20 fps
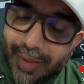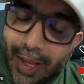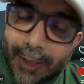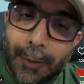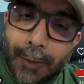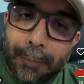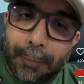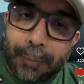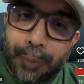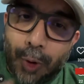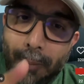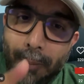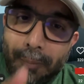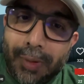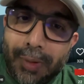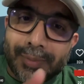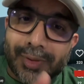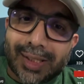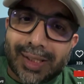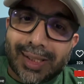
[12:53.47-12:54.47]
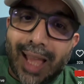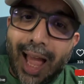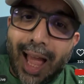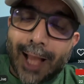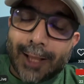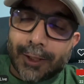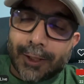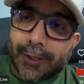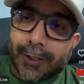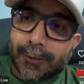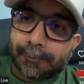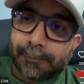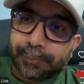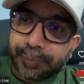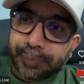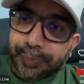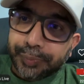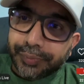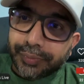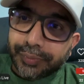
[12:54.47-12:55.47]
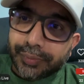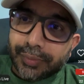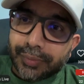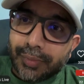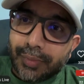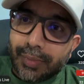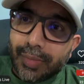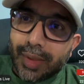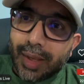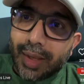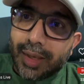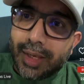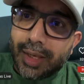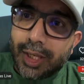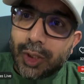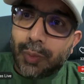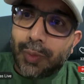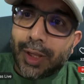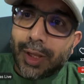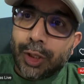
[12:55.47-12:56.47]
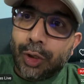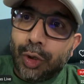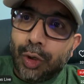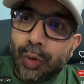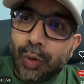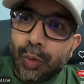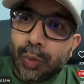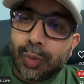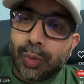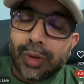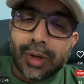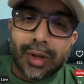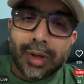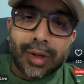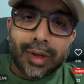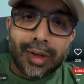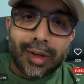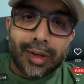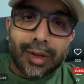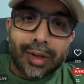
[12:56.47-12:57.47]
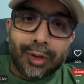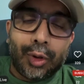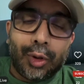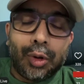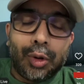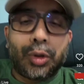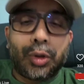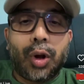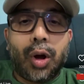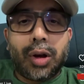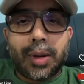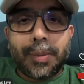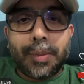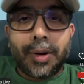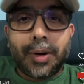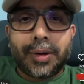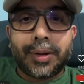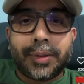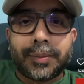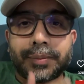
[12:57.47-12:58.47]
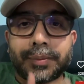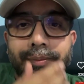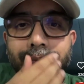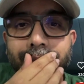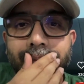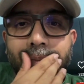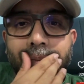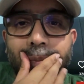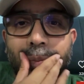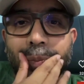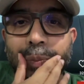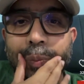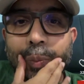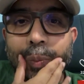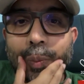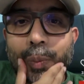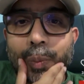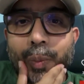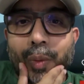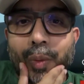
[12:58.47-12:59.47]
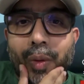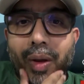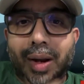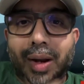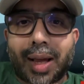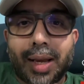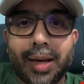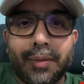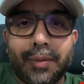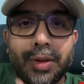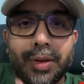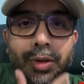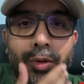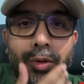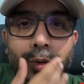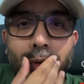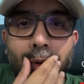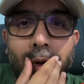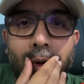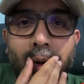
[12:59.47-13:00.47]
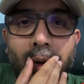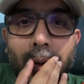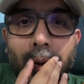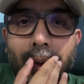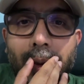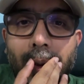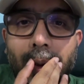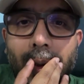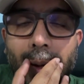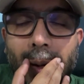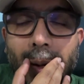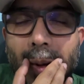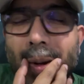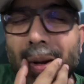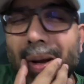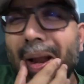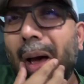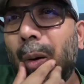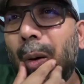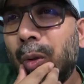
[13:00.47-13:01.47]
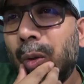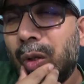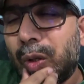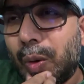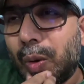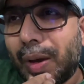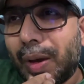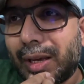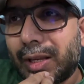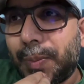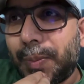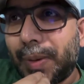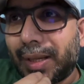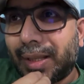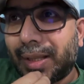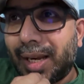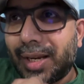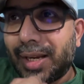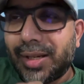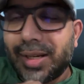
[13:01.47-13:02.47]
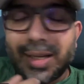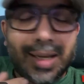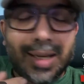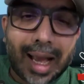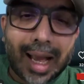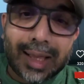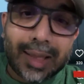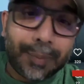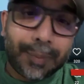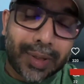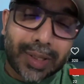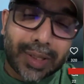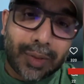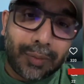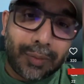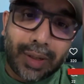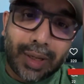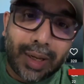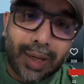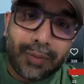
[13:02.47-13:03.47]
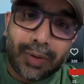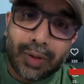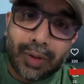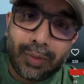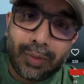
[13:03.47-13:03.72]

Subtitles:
And the problem starts is when you don't talk about it. All right? When you don't announce your expectation, the other person will never